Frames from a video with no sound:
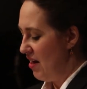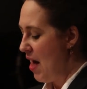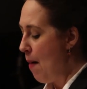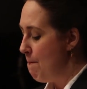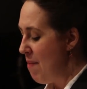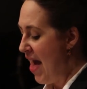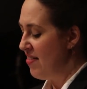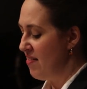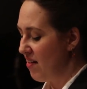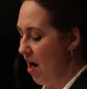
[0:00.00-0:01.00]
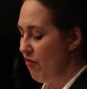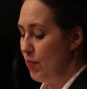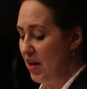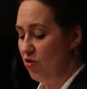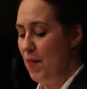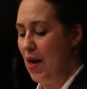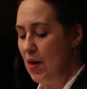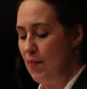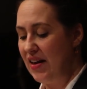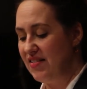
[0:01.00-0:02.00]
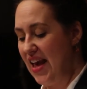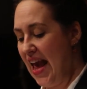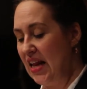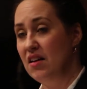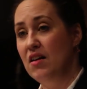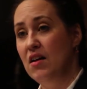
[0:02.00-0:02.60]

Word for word: that men's government may be maintained,